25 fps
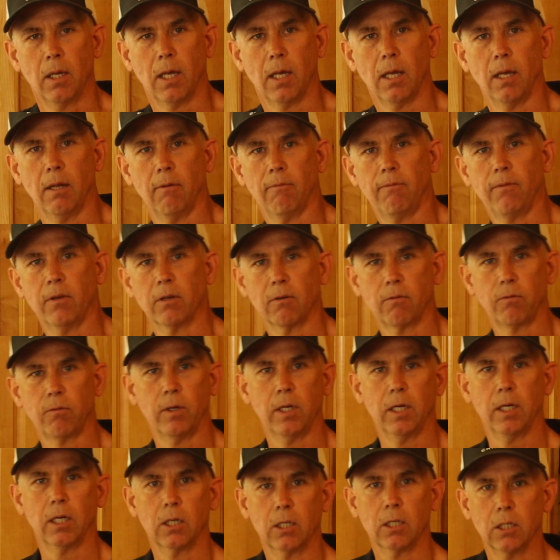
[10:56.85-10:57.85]
and feel
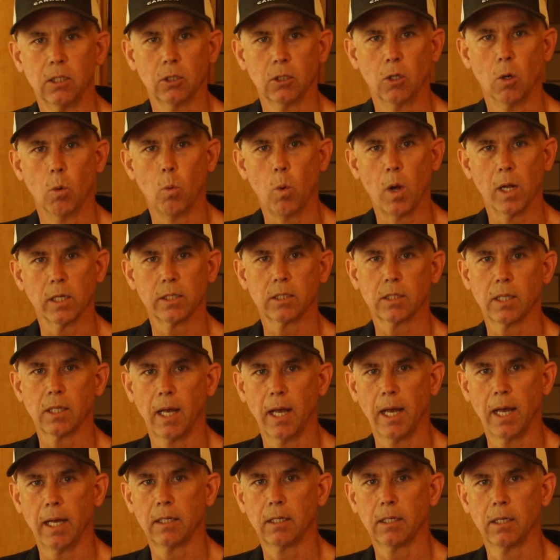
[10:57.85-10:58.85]
free to go watch
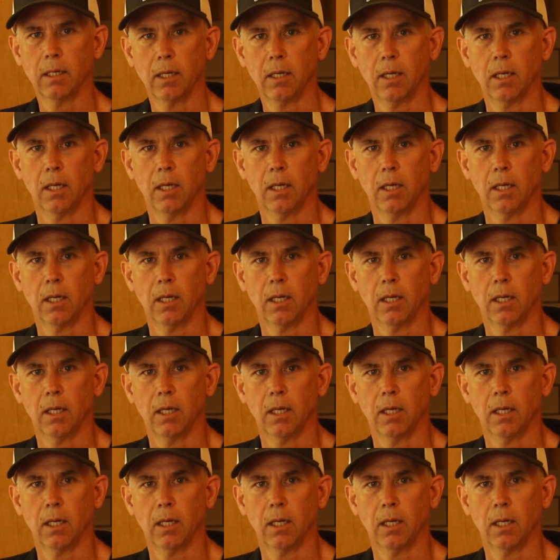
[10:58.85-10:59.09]
that.